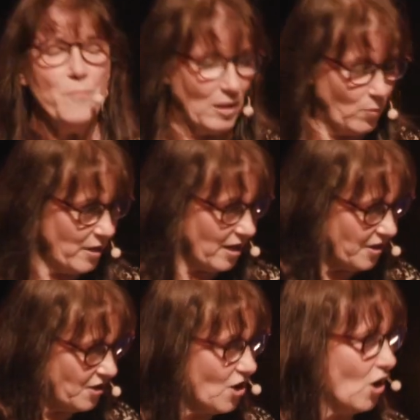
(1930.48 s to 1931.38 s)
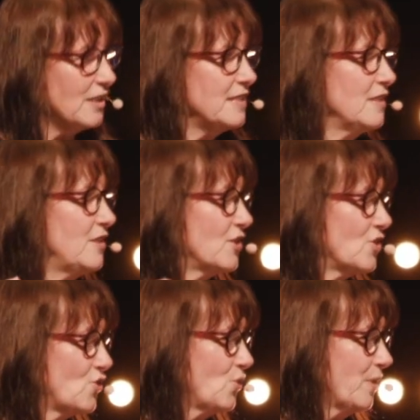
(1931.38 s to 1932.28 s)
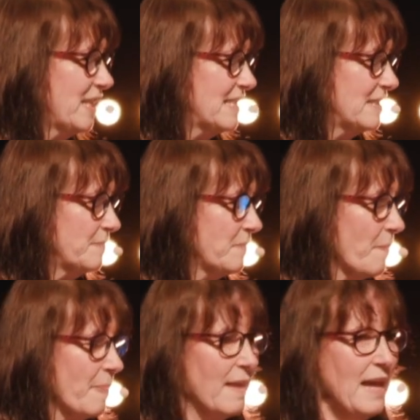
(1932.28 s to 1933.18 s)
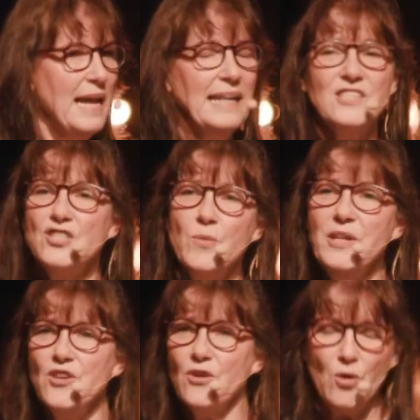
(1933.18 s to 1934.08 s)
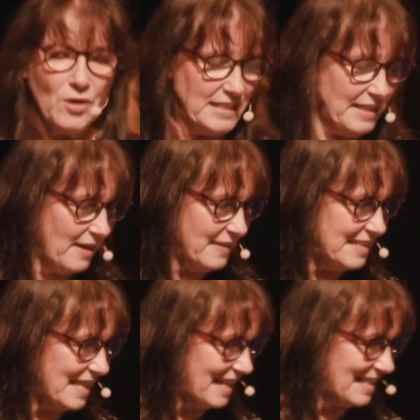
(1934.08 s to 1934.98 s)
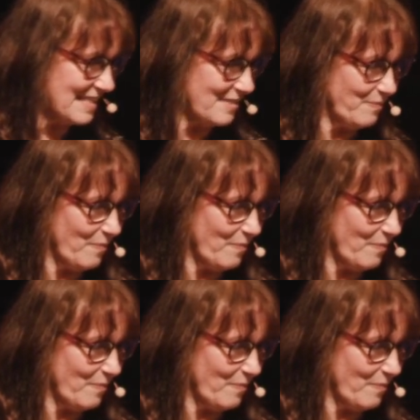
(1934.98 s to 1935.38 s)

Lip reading: but we are not destroyed. And so in your ordinary days,